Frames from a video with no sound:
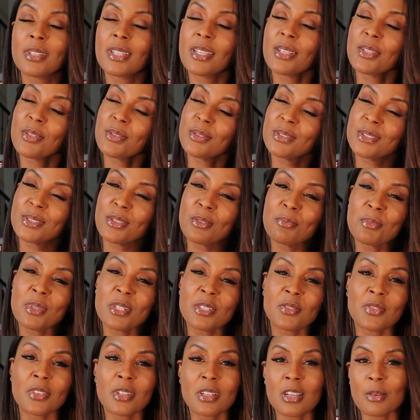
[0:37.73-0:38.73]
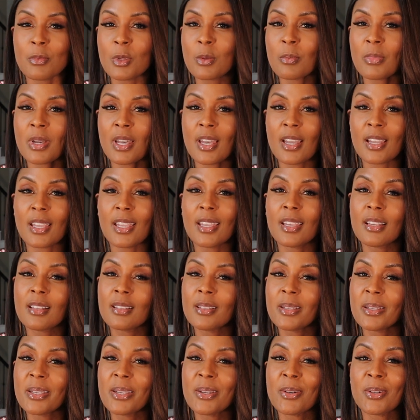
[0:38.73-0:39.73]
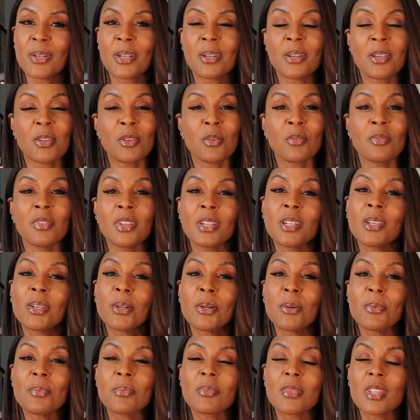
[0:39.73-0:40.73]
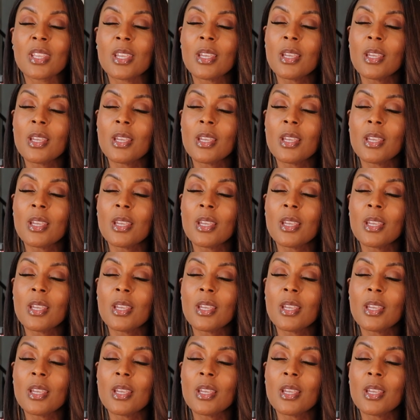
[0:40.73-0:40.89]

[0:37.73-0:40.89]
thank you so much for coming back and clicking on another video.